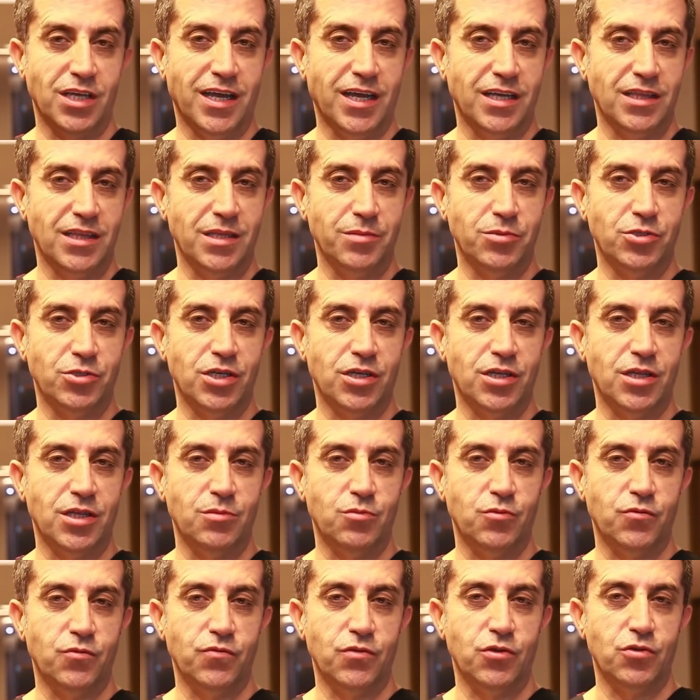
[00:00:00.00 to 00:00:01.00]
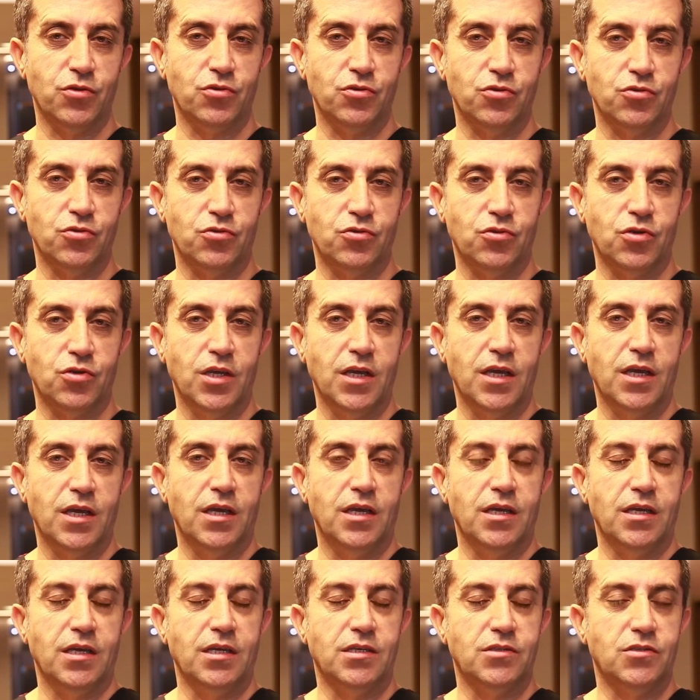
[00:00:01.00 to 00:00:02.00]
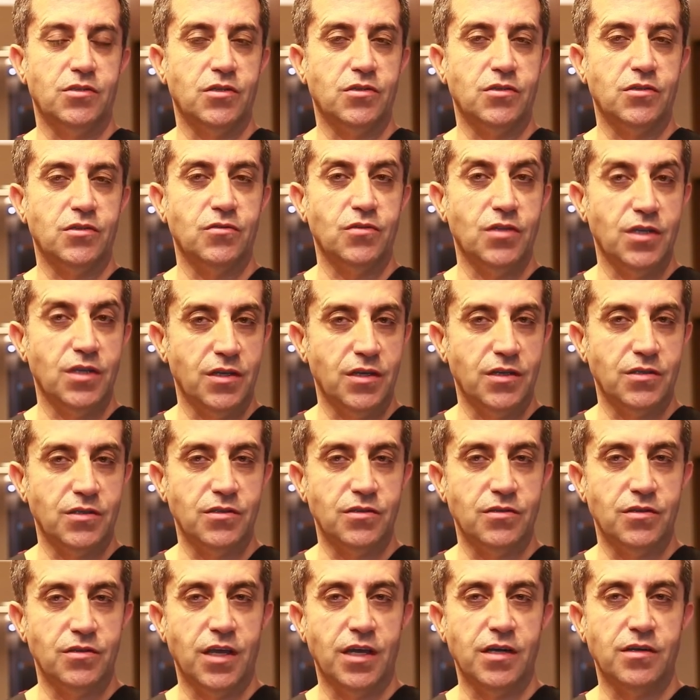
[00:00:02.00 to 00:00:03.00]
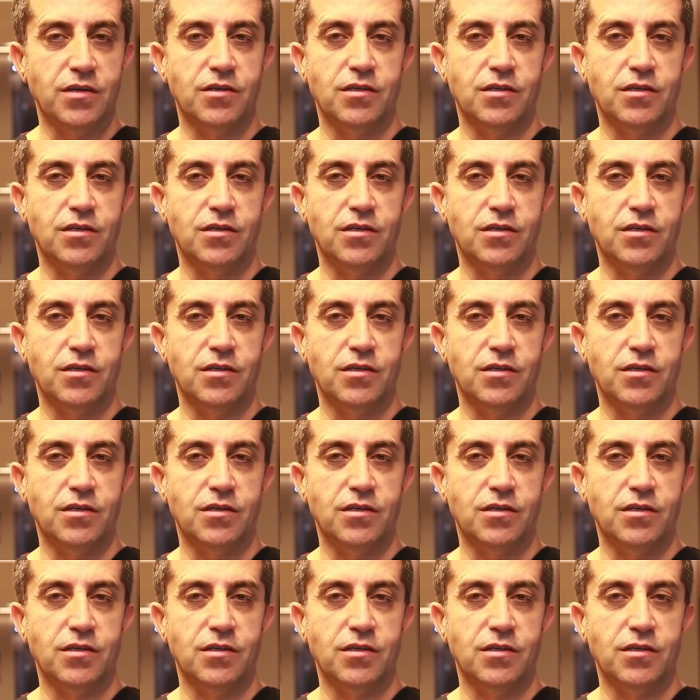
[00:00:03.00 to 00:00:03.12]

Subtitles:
who have undergone hair transplantation